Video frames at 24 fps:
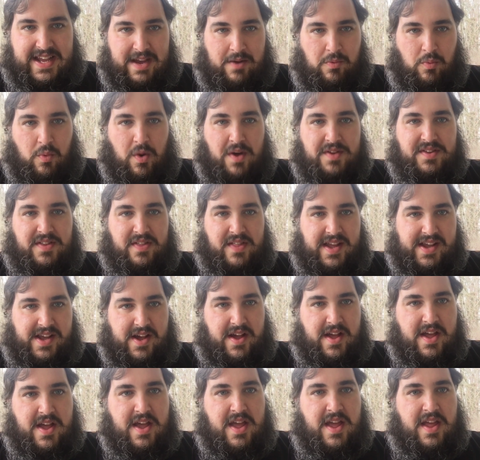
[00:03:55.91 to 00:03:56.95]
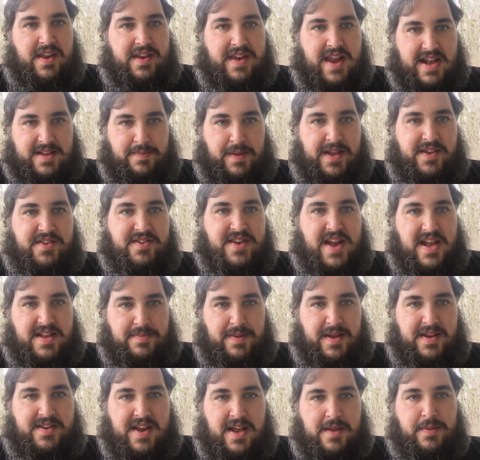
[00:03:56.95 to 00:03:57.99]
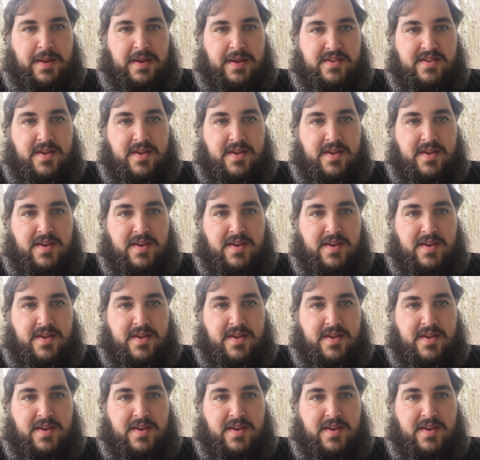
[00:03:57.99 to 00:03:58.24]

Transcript: It wasn't like a next page, next page, next page.